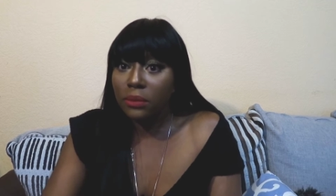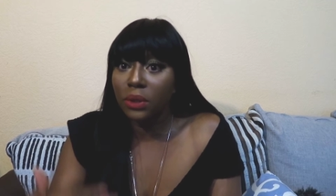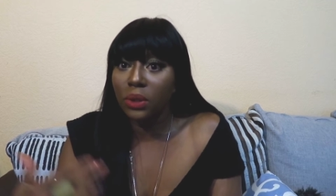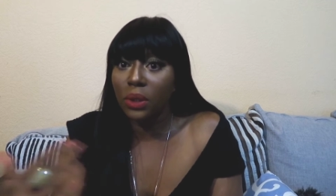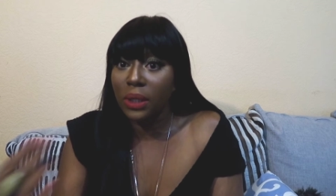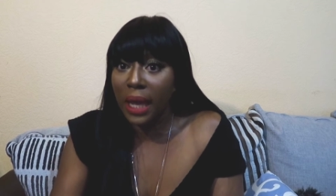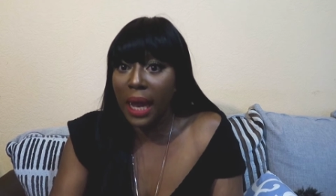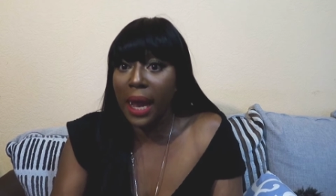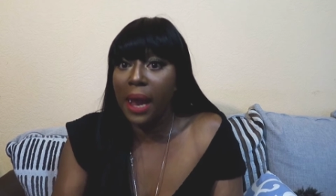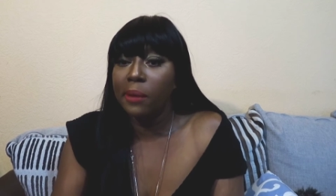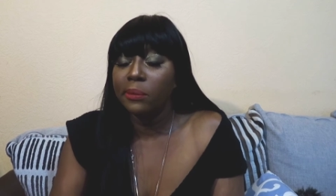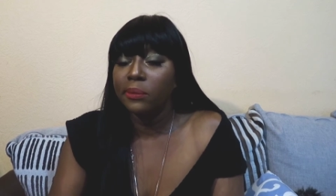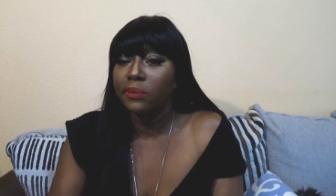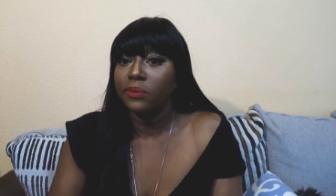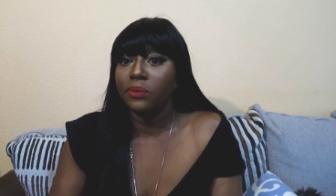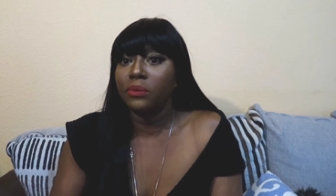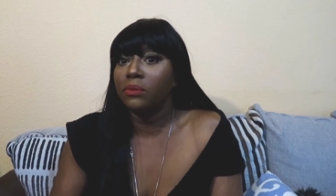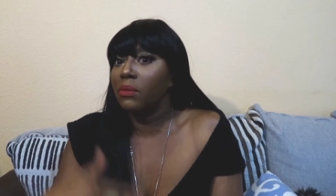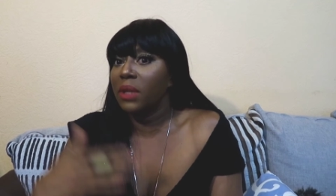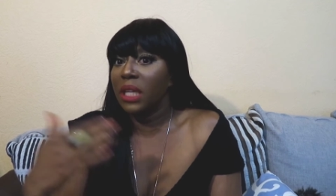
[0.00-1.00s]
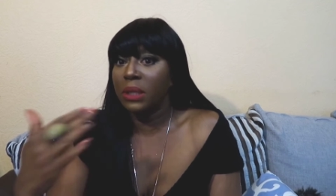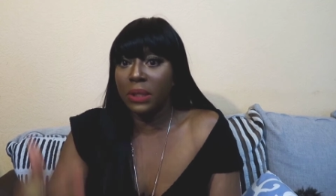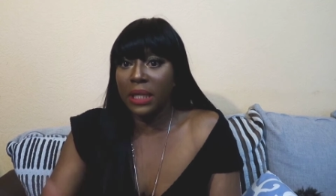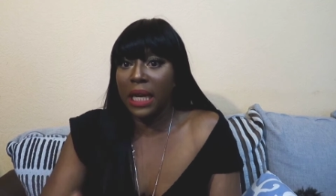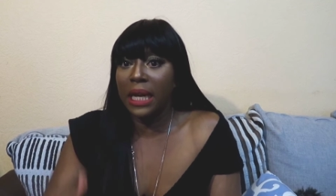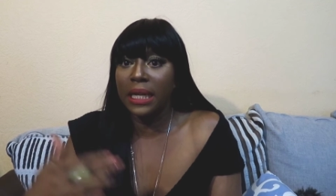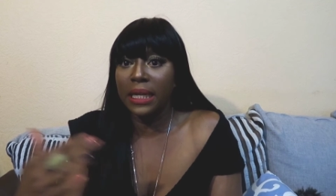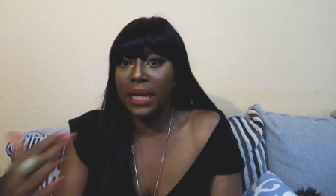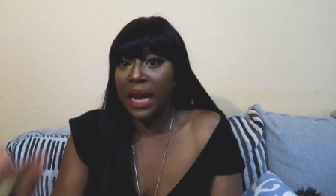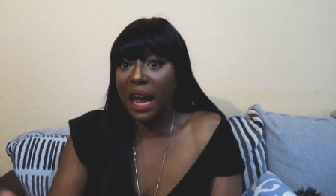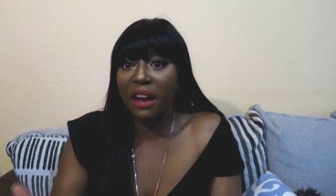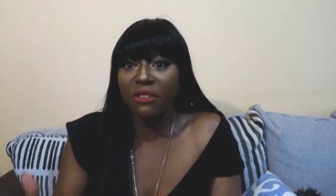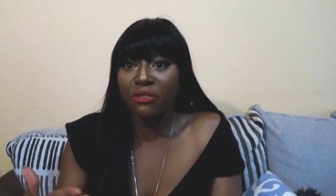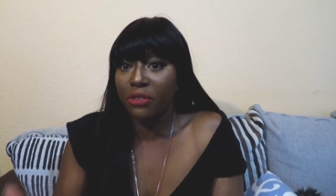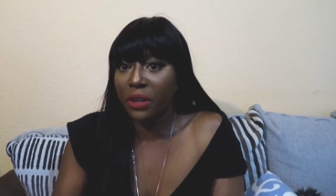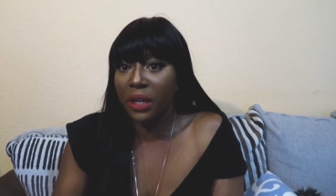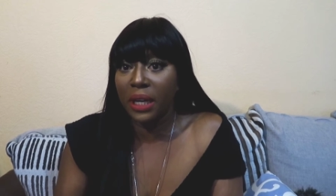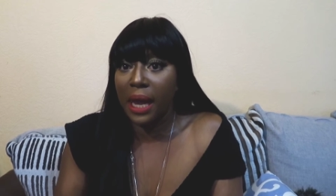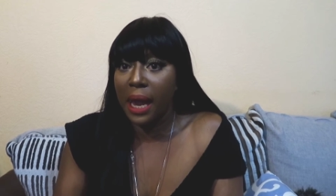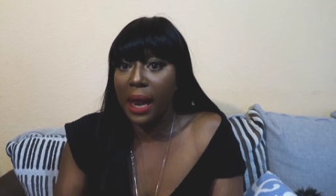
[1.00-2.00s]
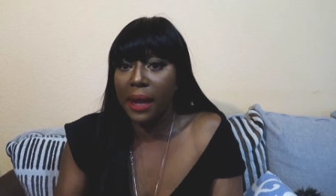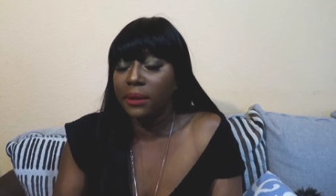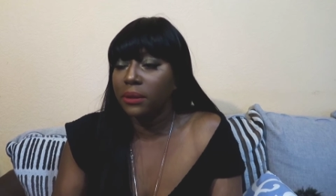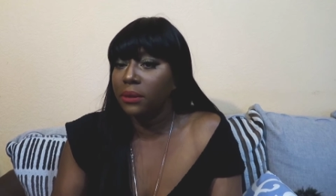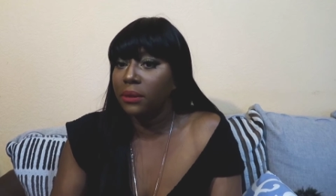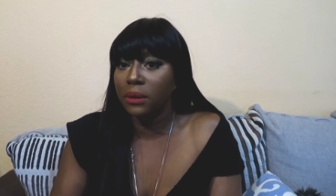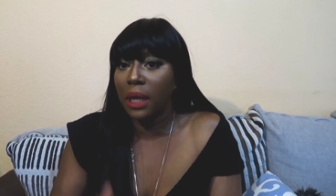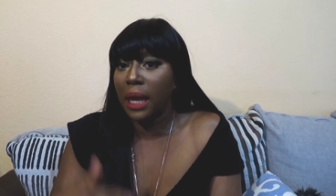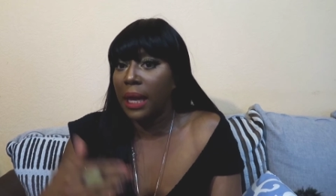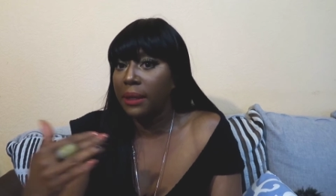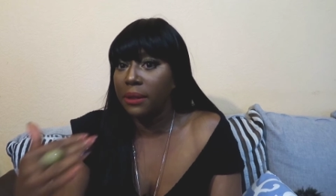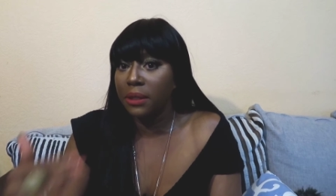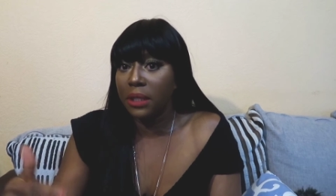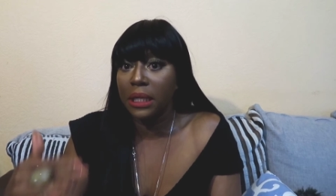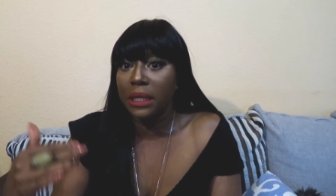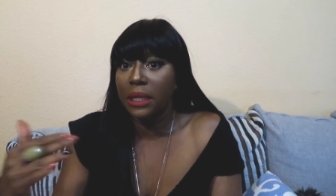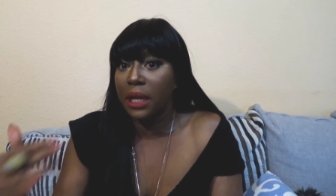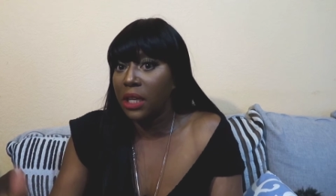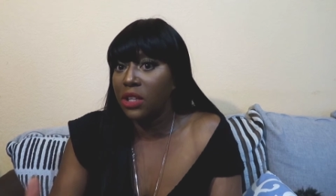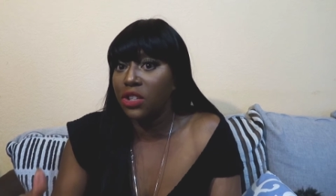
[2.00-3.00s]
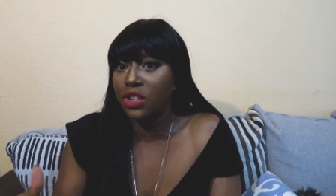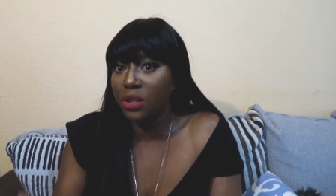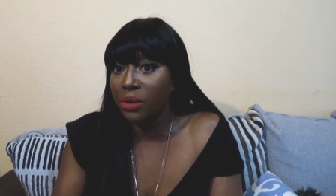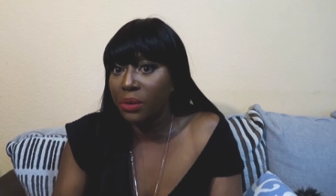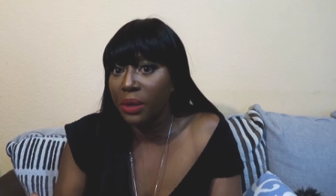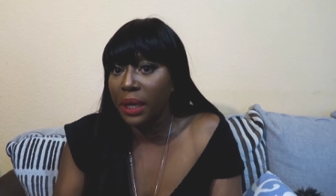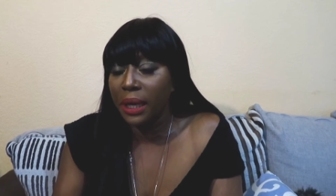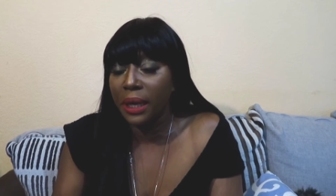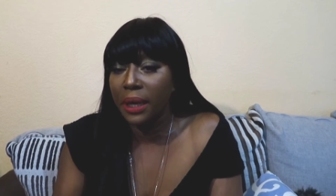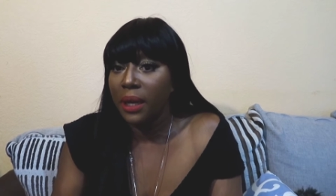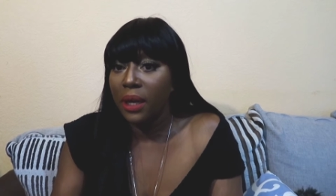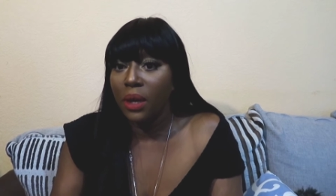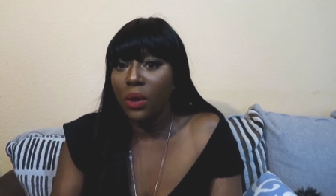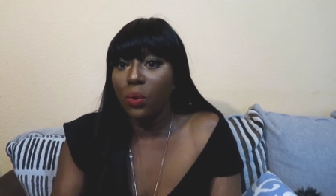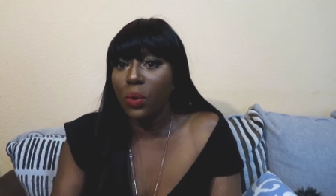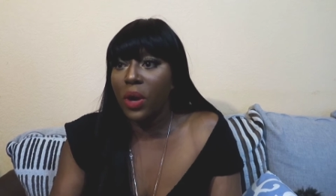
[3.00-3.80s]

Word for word: okay, especially in Africa and in Nigeria,